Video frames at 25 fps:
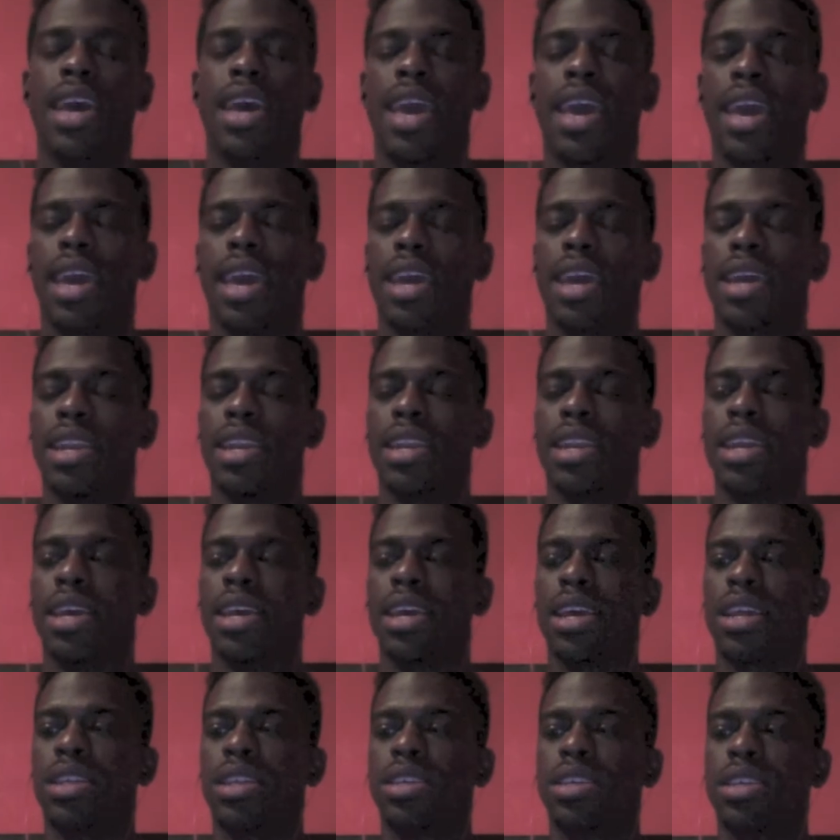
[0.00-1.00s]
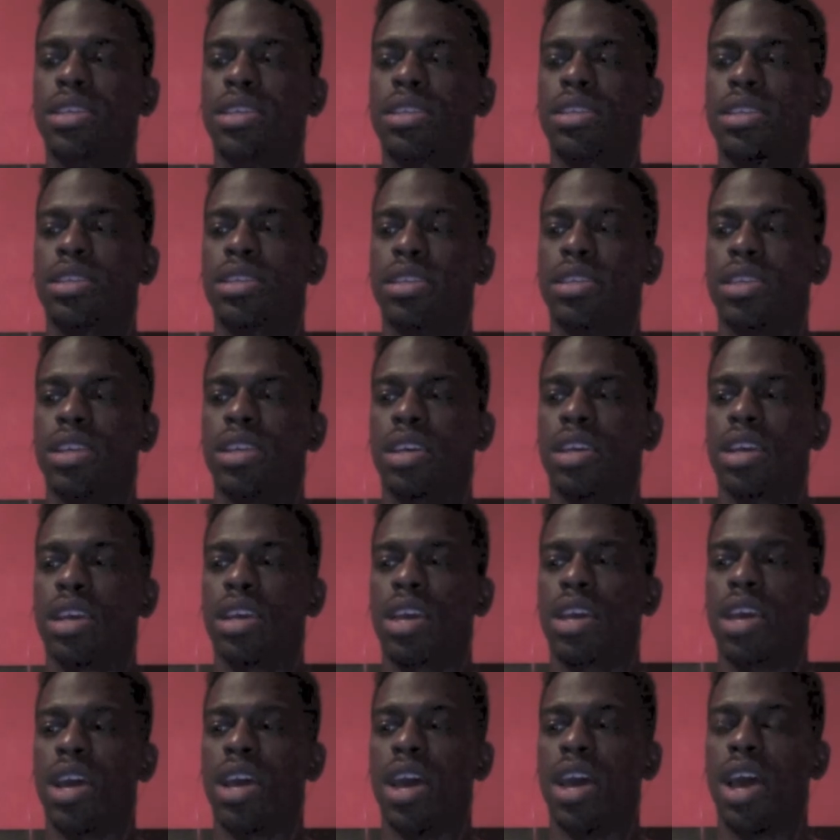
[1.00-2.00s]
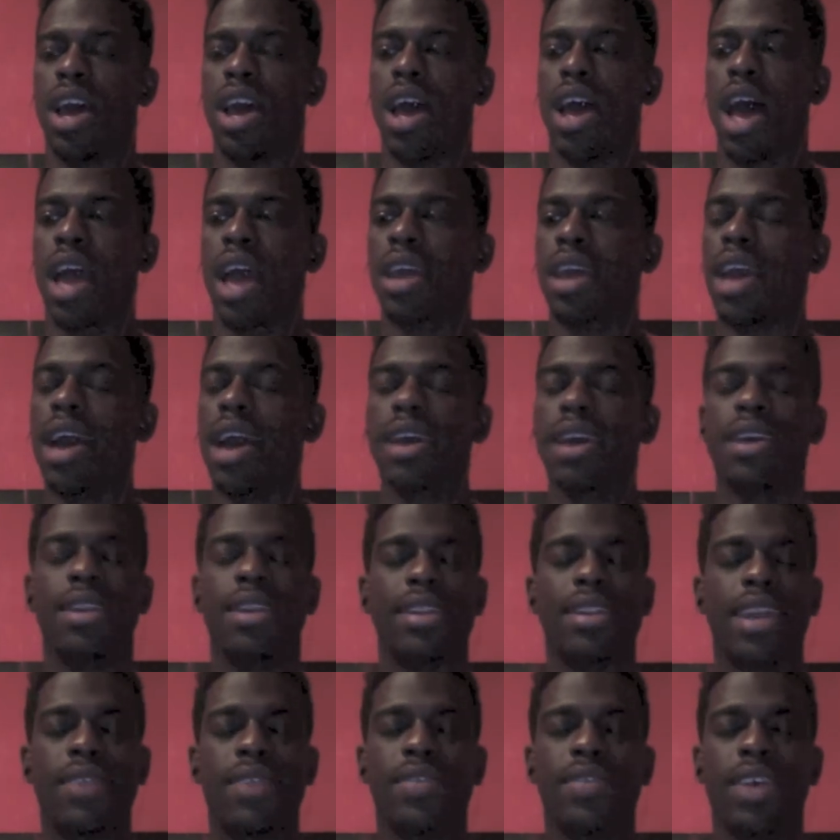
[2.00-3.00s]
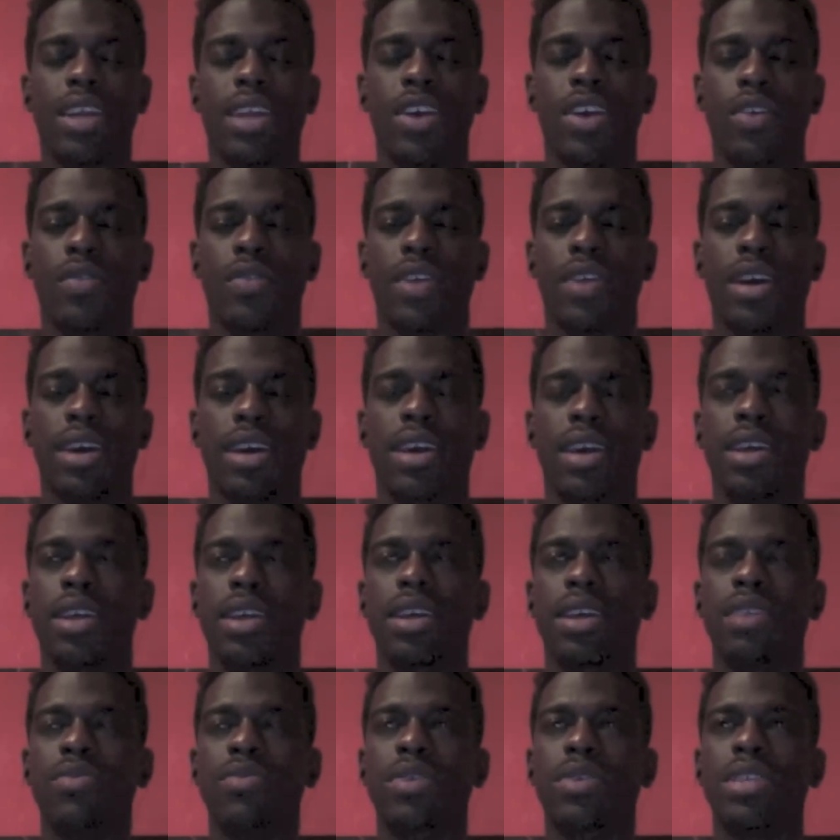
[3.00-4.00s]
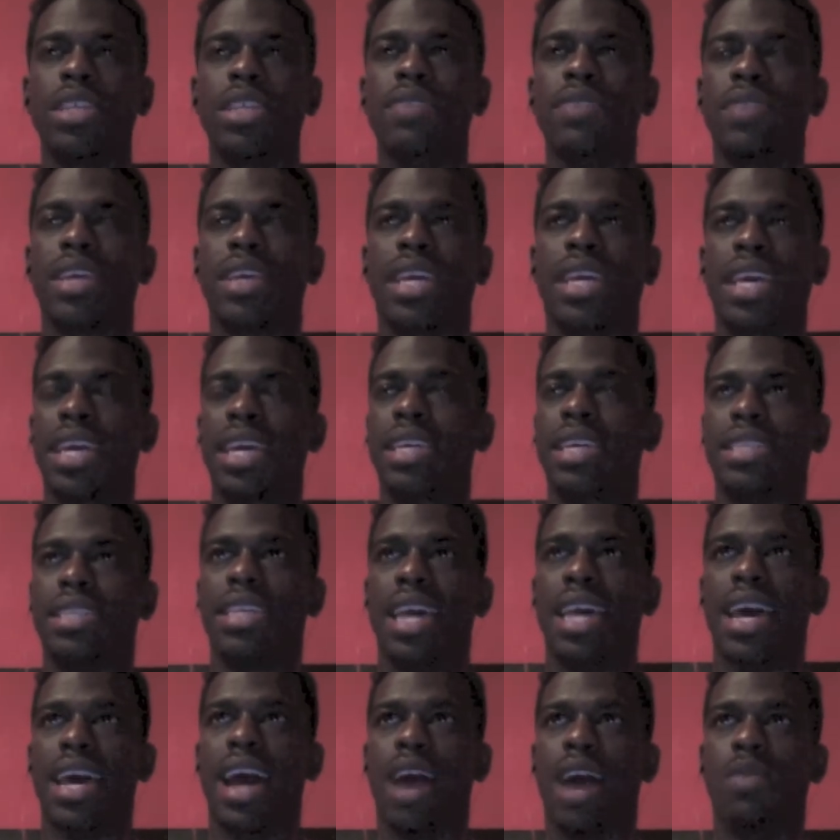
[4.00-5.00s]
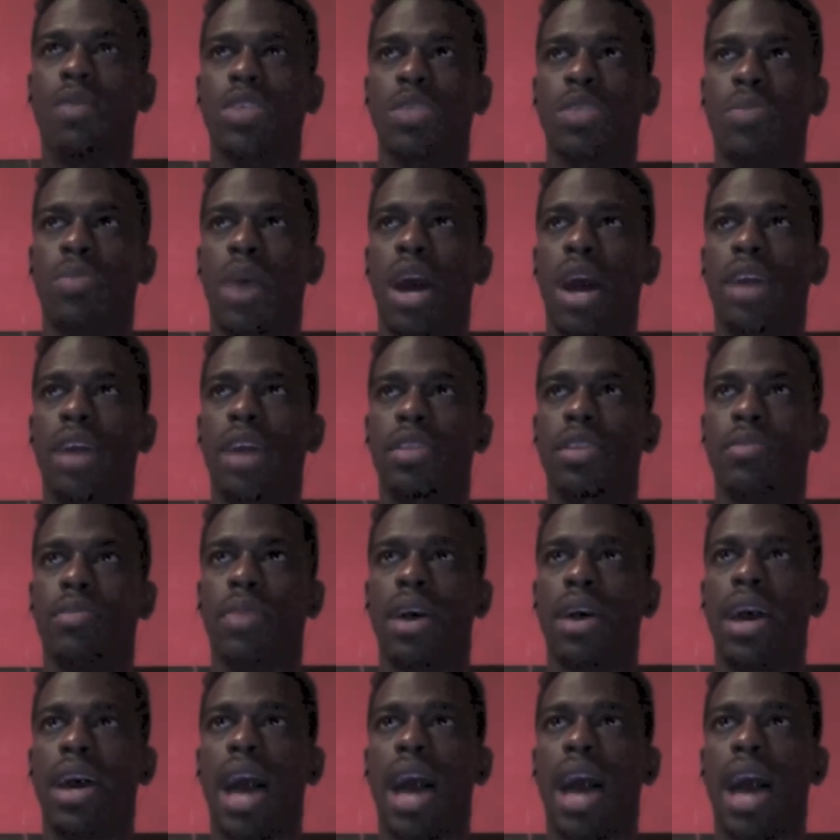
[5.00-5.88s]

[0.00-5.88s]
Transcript: And it just, I could never get over it. It wasn't even the kids that I was bothered by.